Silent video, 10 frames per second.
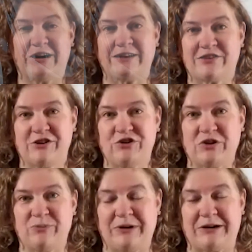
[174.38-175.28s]

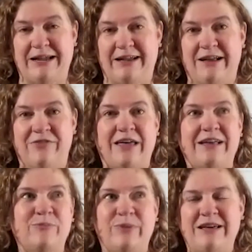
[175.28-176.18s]
exclusion period. And they
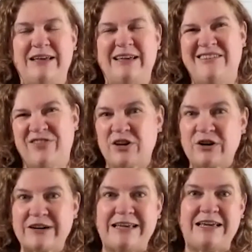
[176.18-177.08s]
can be
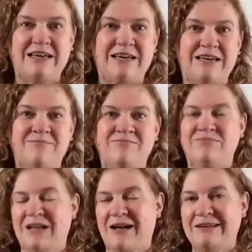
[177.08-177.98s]
30,
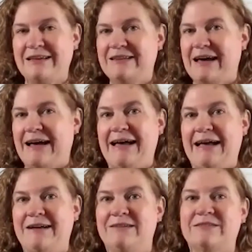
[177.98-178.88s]
90
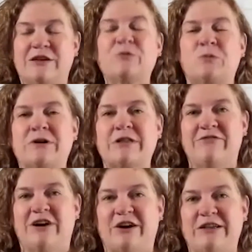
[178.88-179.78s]
days. It really
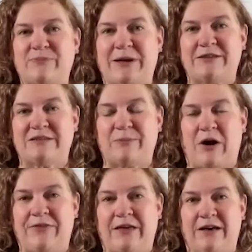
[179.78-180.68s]
varies based
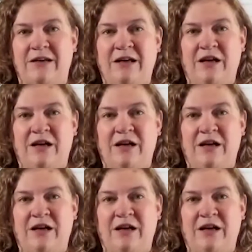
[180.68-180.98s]
upon the